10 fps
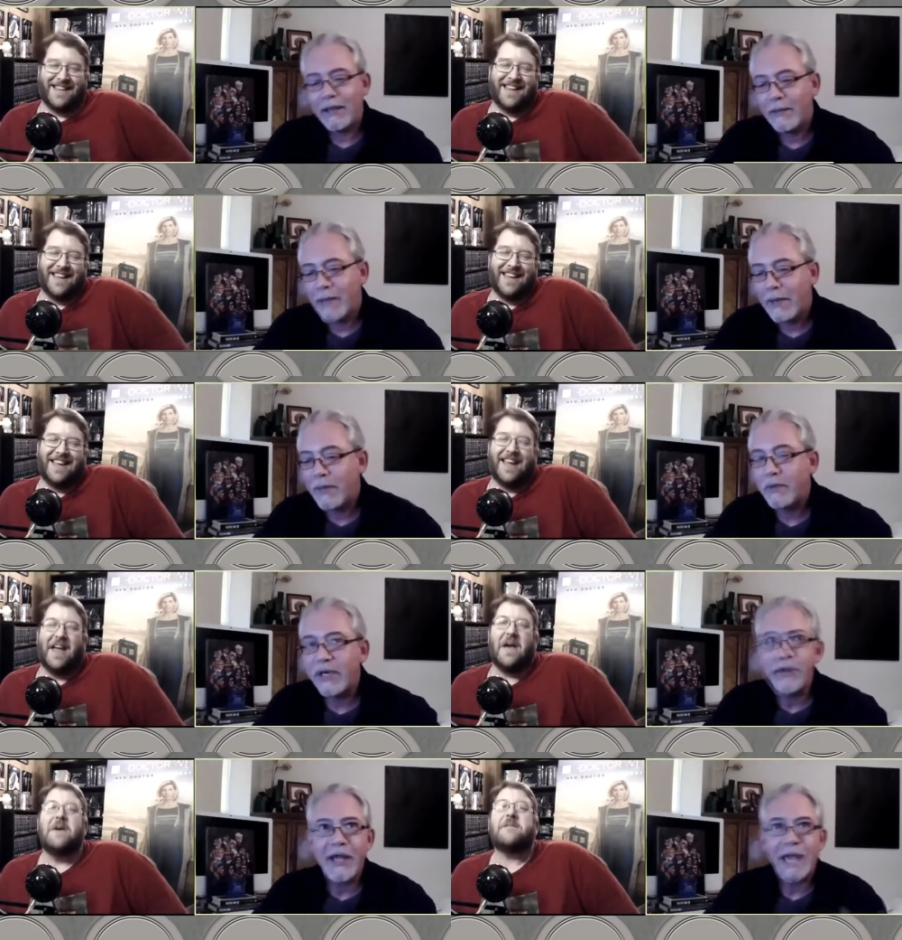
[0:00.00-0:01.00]
Speaker 1: um, I mean, when
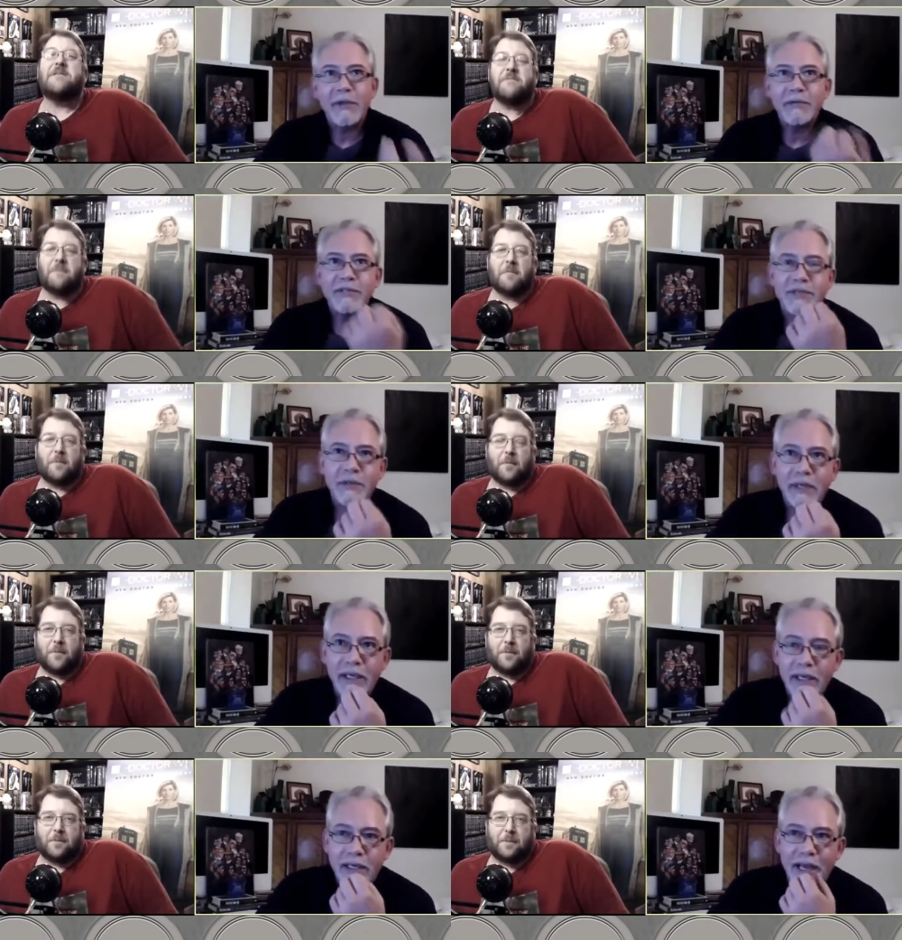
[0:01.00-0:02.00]
Neil Gaiman was
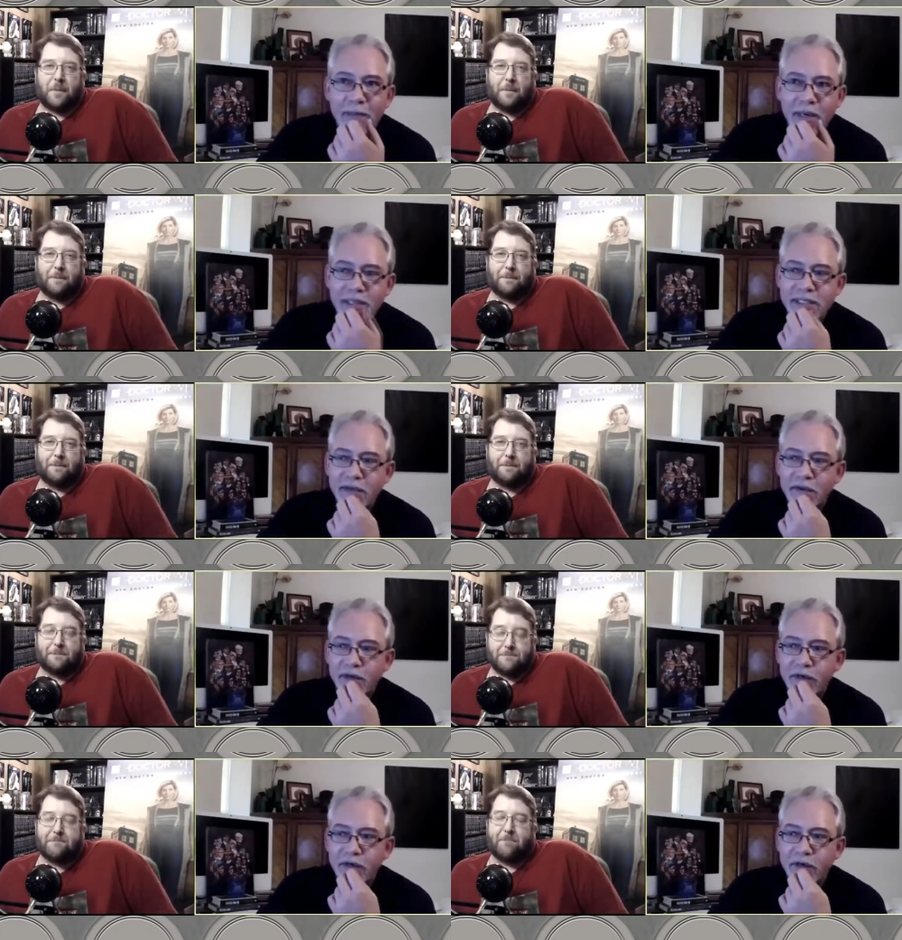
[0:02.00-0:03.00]
doing Nightmare in
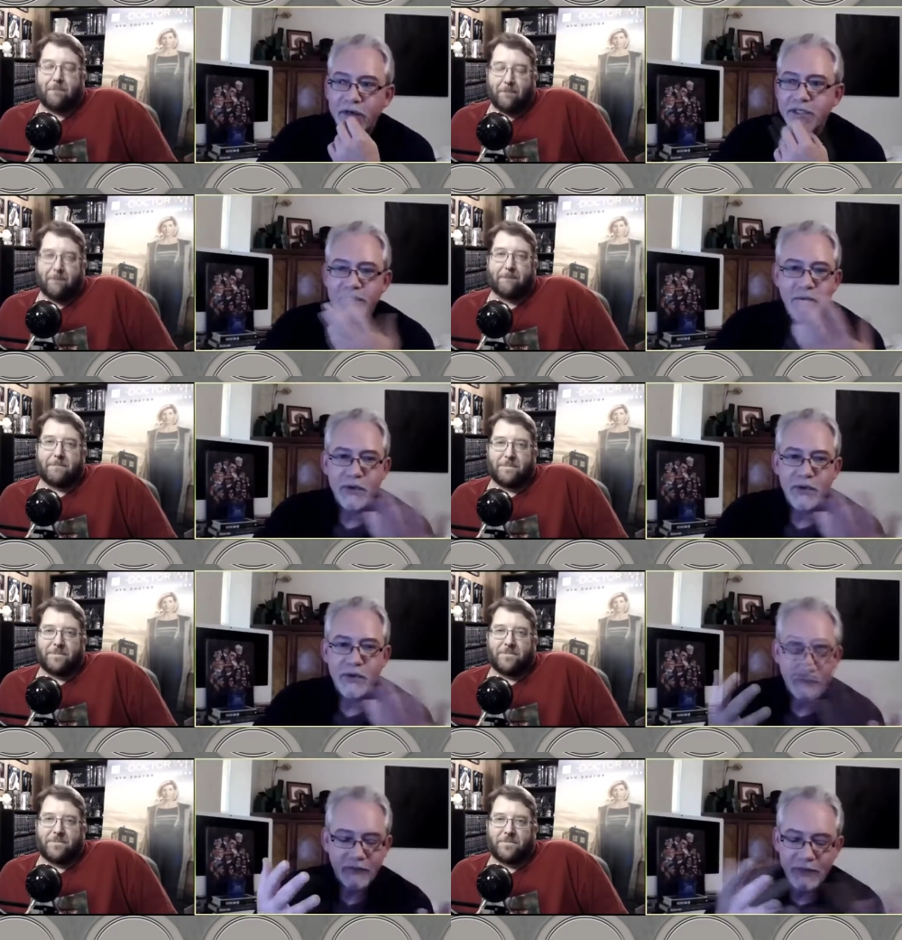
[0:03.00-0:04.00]
Silver, which is one
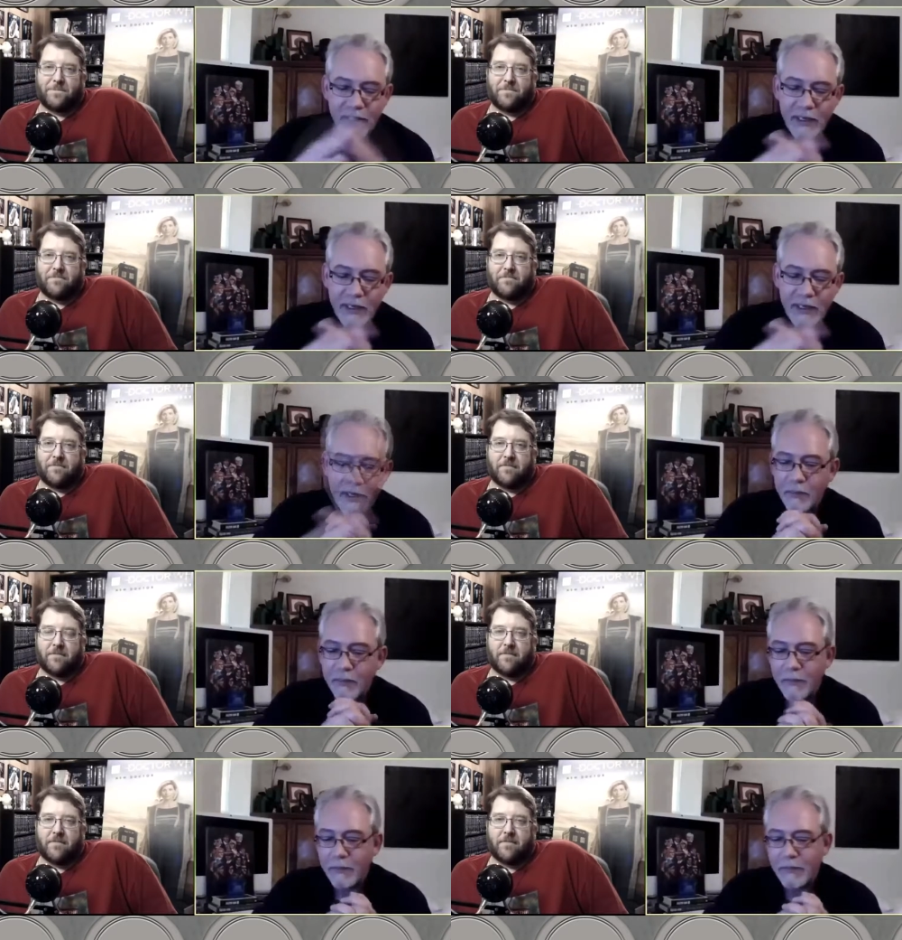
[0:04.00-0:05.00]
of um,
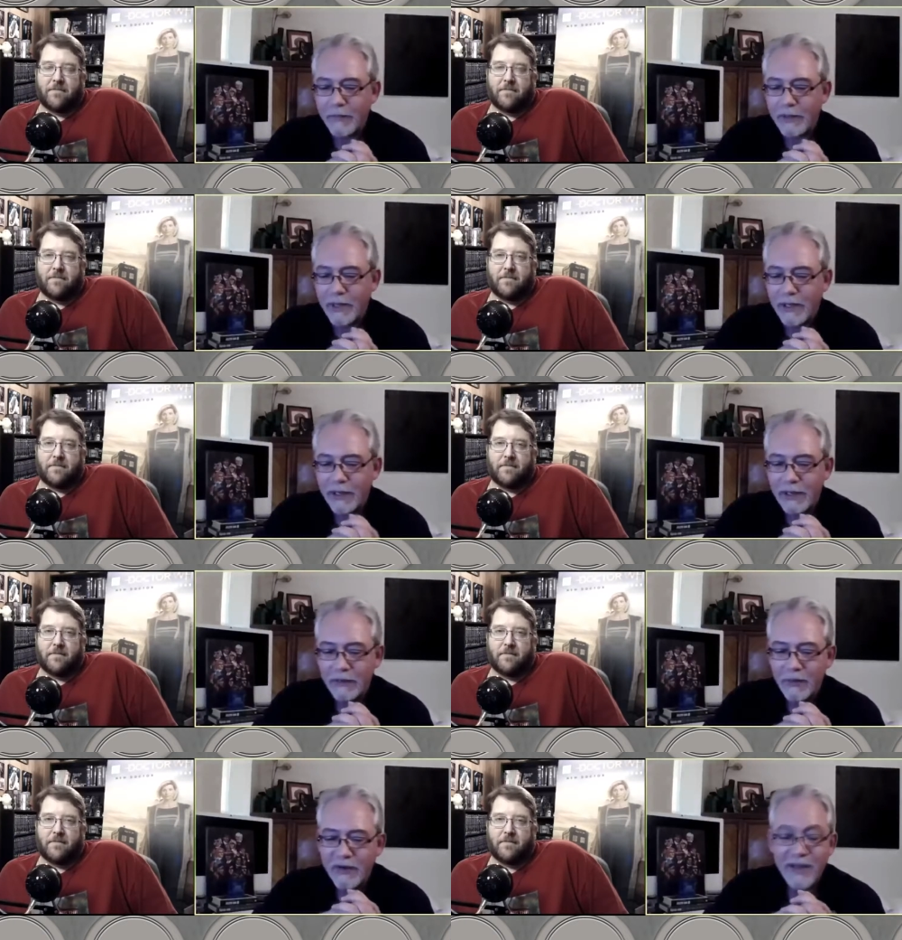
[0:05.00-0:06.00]

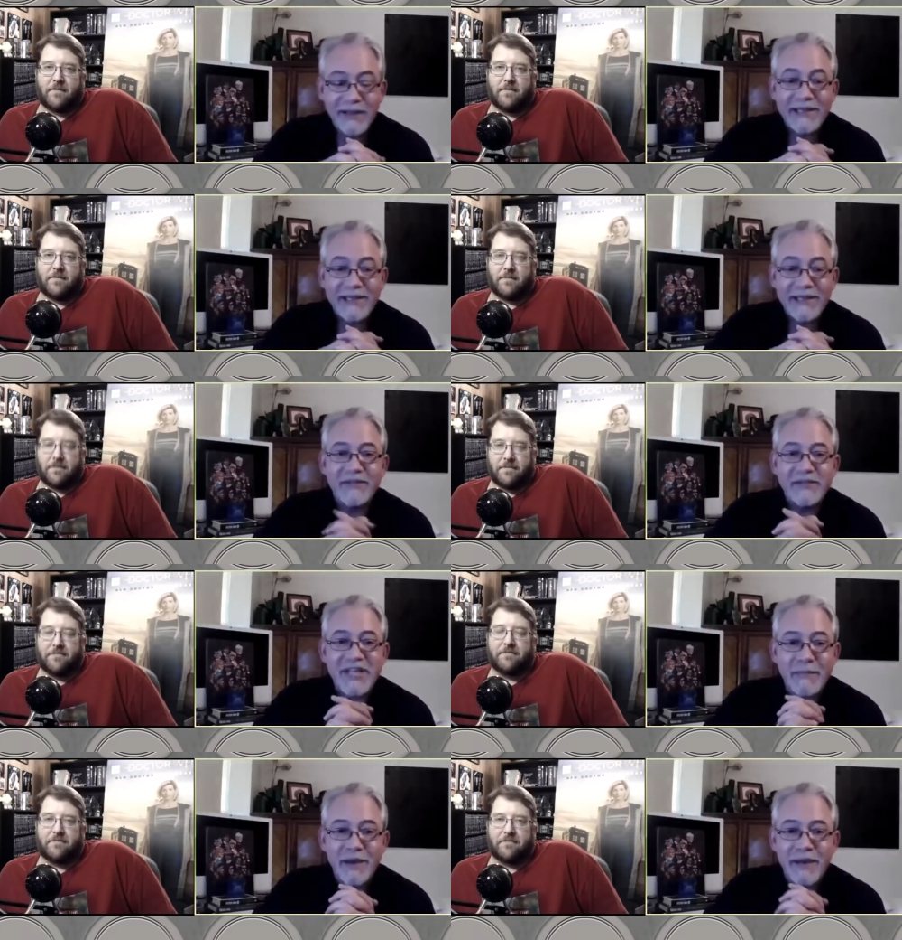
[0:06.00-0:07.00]
one of my least favorite
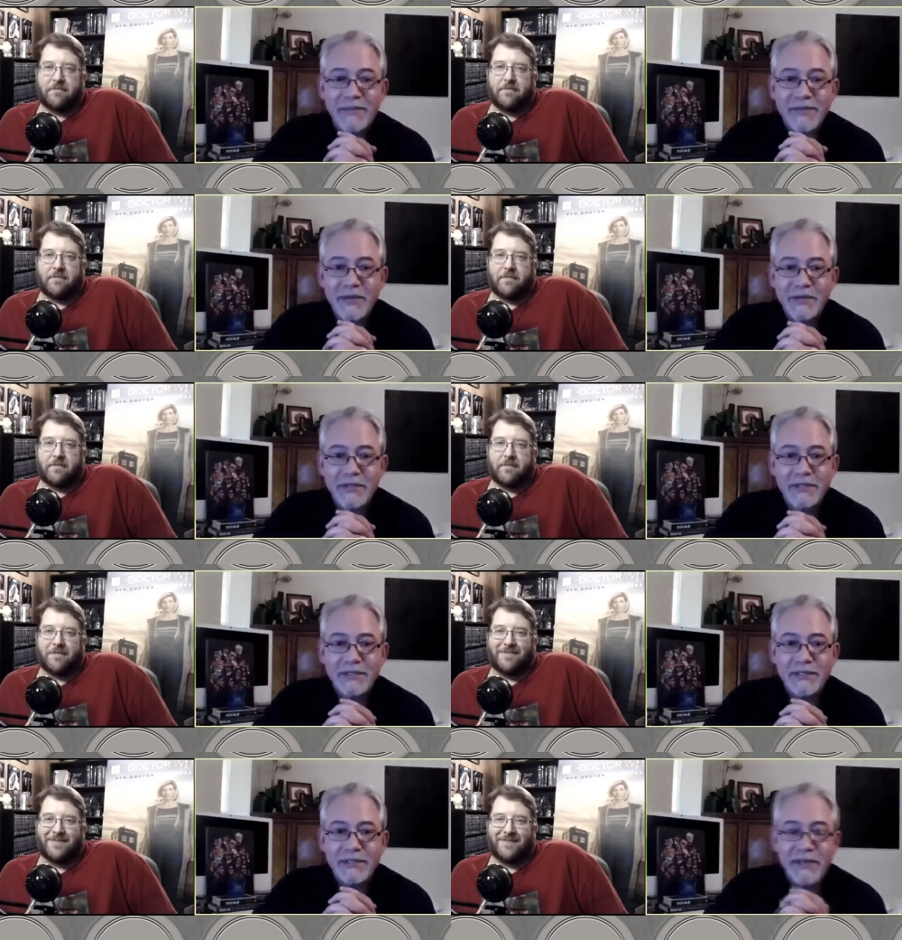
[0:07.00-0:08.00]
Cybermen
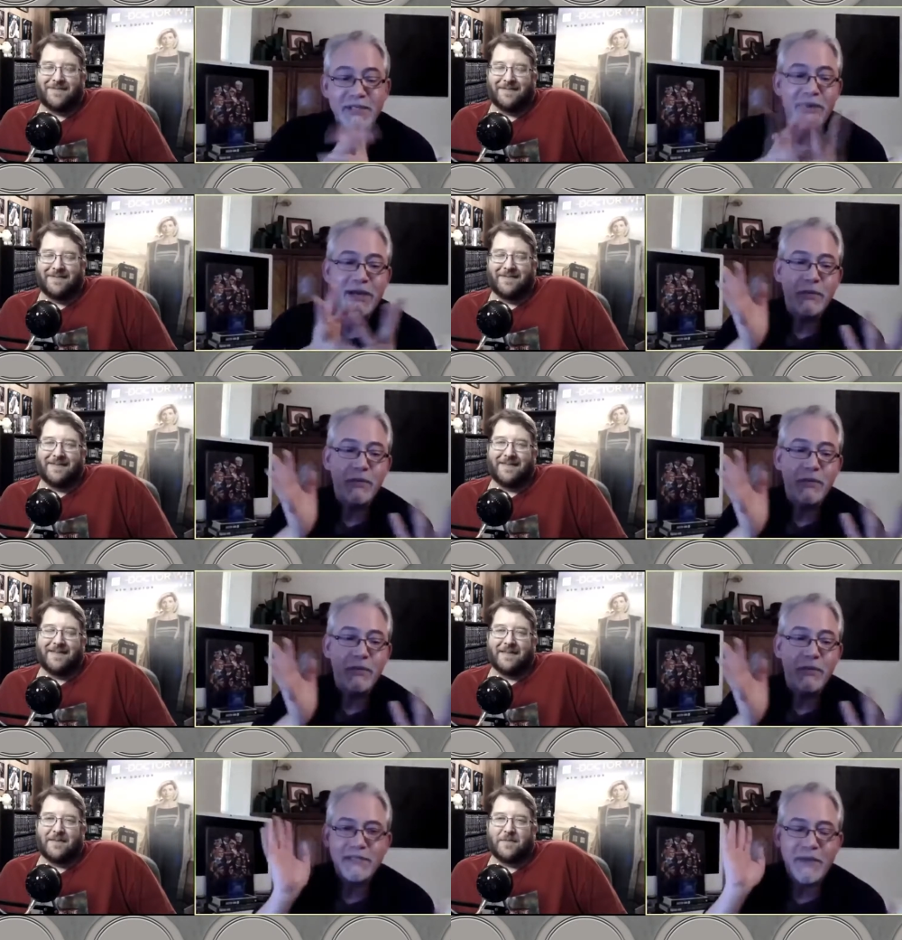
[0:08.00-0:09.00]
episodes. I mean, it's great to watch
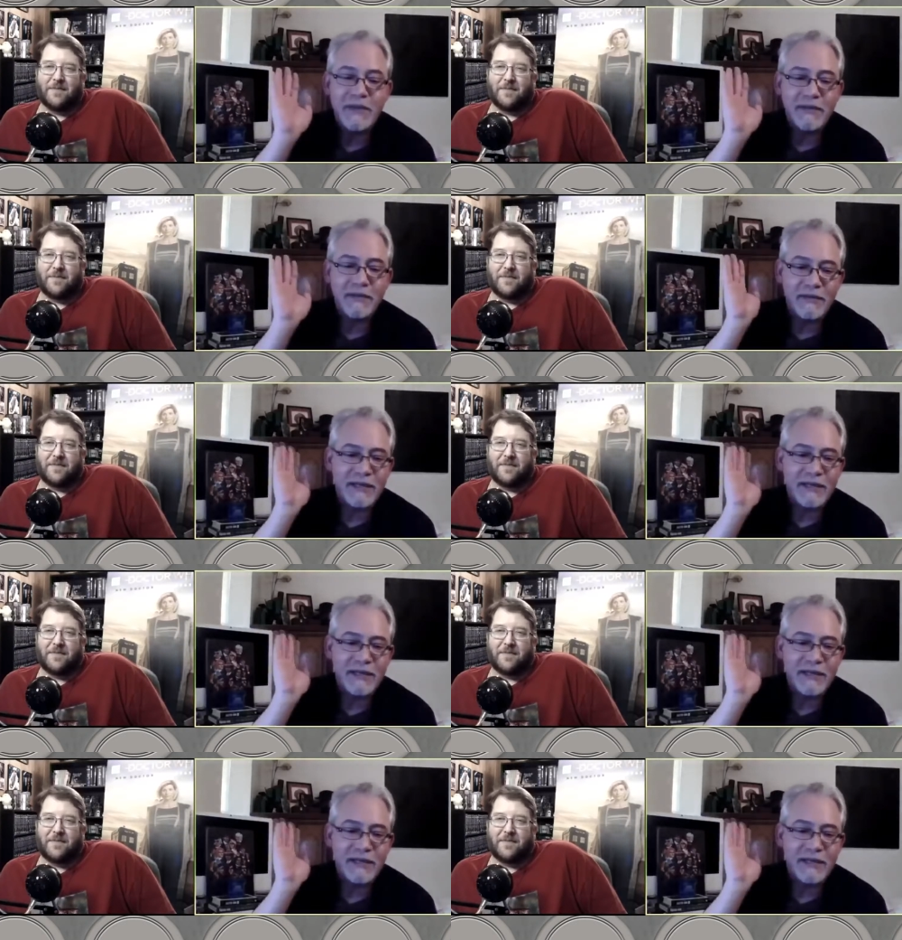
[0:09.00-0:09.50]
Matt Smith